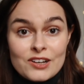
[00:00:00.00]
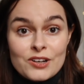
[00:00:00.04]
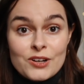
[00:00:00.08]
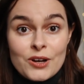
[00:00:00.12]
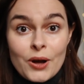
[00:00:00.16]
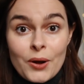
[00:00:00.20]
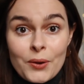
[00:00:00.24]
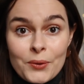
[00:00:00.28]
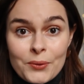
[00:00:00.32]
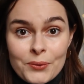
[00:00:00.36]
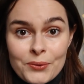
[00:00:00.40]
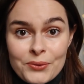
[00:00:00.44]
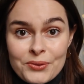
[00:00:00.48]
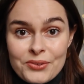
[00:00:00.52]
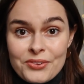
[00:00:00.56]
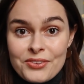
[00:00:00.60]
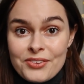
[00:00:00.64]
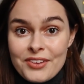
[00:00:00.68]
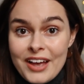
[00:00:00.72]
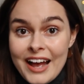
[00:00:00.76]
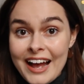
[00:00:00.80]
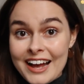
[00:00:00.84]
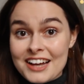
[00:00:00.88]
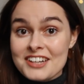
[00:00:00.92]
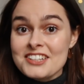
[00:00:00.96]
Goals,
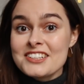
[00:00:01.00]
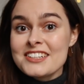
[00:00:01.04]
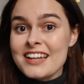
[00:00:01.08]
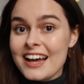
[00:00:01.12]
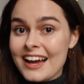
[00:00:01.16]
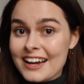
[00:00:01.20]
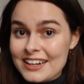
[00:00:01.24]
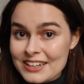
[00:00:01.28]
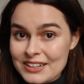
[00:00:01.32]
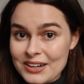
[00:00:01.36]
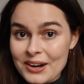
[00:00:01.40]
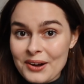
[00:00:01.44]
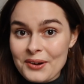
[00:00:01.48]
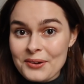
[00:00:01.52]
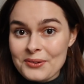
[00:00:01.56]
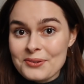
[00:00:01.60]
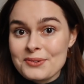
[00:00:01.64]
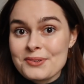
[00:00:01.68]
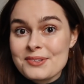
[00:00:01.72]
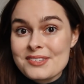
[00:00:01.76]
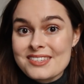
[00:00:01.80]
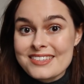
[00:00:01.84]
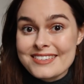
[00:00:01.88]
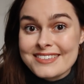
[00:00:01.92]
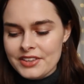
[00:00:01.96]
hashtag
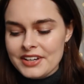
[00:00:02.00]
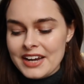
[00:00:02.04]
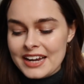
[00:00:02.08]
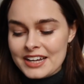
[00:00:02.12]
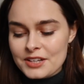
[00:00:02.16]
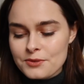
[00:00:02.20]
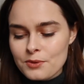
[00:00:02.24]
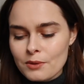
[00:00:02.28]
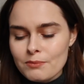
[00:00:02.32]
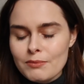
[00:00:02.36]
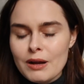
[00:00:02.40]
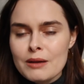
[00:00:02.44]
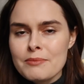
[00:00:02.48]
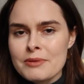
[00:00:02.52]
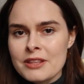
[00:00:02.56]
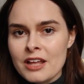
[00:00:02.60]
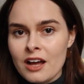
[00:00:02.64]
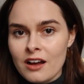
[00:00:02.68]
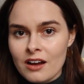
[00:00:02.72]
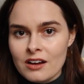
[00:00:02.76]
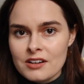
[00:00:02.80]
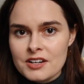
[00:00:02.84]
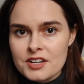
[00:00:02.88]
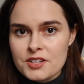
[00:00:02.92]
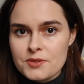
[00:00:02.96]
goals. The next one might be the
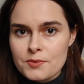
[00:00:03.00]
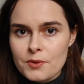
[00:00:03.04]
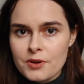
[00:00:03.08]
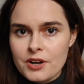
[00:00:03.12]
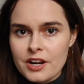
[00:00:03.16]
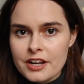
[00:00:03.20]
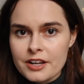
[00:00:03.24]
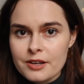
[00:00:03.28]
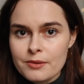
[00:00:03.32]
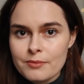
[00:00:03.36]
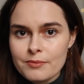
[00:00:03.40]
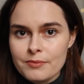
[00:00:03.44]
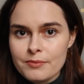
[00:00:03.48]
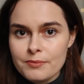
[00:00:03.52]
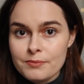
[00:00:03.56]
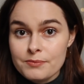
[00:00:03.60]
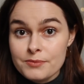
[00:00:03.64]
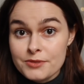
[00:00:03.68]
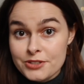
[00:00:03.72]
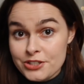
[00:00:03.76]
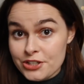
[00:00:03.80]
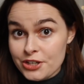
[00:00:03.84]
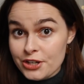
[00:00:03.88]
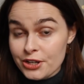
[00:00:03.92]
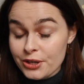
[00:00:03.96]
hardest one I can
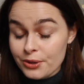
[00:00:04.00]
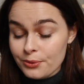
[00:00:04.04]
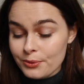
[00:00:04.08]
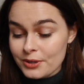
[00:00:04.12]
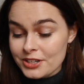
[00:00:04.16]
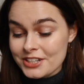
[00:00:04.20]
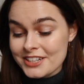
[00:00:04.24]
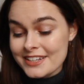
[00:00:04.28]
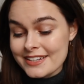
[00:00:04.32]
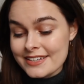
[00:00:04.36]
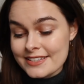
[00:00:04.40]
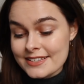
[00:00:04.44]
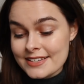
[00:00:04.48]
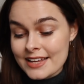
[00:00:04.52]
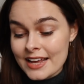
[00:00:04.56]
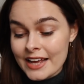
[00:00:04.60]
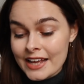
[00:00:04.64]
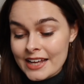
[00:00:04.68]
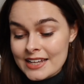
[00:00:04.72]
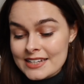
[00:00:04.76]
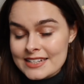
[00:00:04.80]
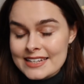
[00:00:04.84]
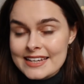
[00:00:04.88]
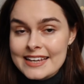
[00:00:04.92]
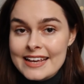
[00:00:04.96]
do, which is
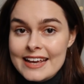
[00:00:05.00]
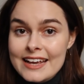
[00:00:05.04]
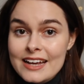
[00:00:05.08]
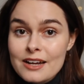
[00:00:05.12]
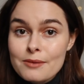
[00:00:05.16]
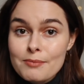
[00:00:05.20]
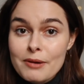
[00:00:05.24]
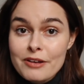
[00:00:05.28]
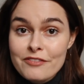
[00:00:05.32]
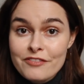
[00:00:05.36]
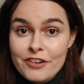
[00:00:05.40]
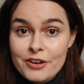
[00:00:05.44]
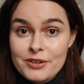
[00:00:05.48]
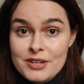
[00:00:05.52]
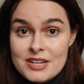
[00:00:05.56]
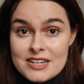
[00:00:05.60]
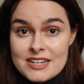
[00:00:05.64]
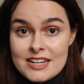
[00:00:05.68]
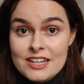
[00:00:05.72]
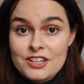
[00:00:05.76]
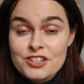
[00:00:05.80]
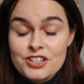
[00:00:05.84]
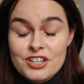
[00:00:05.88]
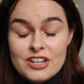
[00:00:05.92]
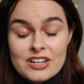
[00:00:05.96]
to kick my phone
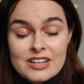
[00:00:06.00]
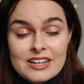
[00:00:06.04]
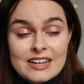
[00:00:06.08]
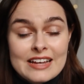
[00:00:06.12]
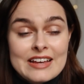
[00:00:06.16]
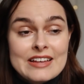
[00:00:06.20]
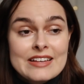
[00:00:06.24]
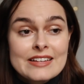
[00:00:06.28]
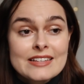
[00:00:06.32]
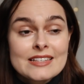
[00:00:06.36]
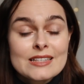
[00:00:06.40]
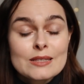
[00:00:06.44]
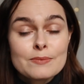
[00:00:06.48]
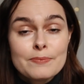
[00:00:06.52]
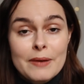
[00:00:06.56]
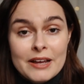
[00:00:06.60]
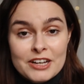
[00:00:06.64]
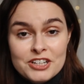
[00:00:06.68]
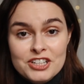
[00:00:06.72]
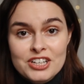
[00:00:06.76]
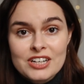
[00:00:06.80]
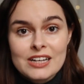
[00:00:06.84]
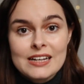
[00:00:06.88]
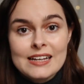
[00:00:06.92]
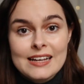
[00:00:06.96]
addiction,
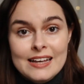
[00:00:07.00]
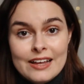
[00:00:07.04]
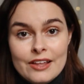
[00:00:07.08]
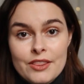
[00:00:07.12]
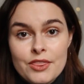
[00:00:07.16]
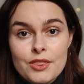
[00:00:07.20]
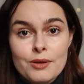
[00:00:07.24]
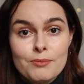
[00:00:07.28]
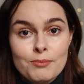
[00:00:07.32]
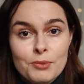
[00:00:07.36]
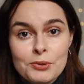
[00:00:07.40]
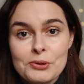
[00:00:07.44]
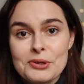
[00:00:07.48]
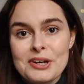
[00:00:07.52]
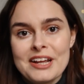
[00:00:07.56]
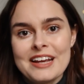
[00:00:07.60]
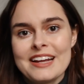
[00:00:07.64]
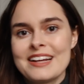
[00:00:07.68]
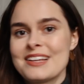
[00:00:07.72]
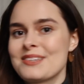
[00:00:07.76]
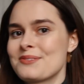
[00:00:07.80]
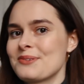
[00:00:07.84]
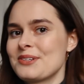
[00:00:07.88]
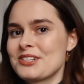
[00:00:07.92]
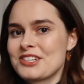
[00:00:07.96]
especially in the
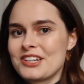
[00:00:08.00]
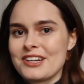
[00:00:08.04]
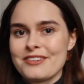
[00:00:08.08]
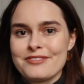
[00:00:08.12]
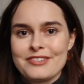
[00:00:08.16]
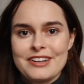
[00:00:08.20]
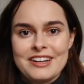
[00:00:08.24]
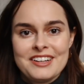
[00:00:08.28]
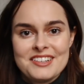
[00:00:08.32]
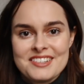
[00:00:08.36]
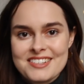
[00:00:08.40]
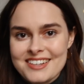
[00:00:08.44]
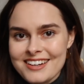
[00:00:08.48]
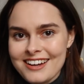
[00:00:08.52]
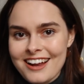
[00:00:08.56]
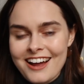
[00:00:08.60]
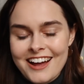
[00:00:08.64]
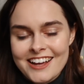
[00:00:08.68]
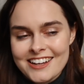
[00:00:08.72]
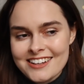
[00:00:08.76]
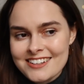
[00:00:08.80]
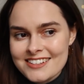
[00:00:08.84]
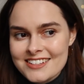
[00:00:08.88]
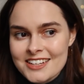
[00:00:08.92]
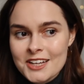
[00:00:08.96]
mornings, which I've
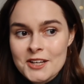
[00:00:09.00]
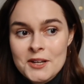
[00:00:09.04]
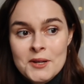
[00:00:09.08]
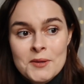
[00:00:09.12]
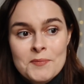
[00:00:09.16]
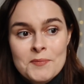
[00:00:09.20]
underlined.